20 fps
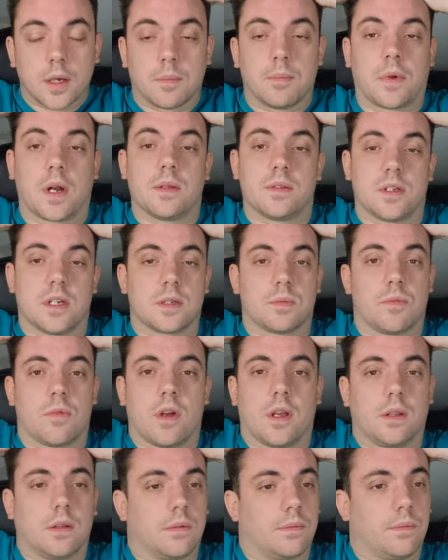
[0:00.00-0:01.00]
My name's
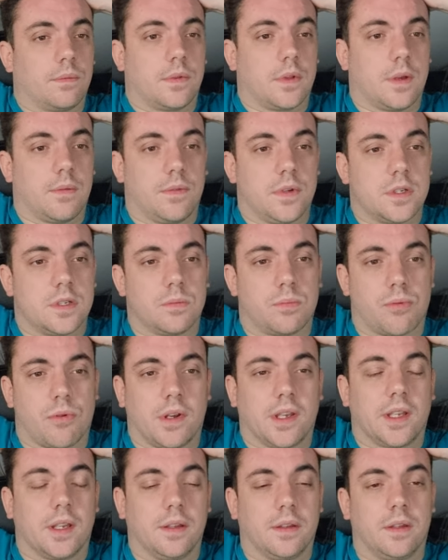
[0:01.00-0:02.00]
Asthma, and this is
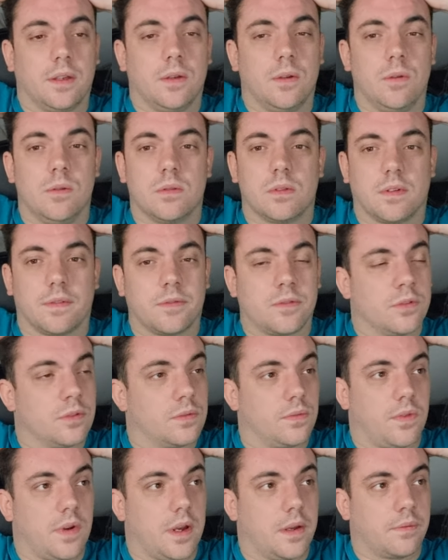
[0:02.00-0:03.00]
breaking news. I've
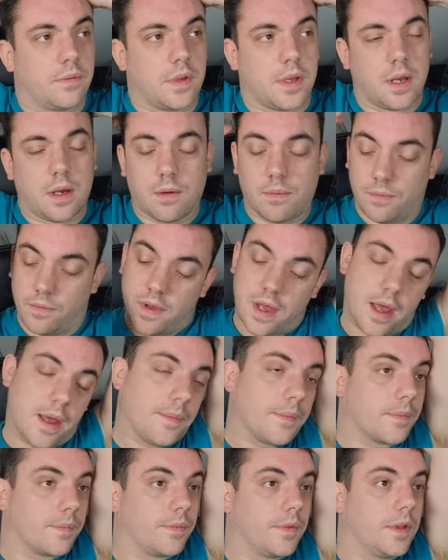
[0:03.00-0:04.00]
just found out that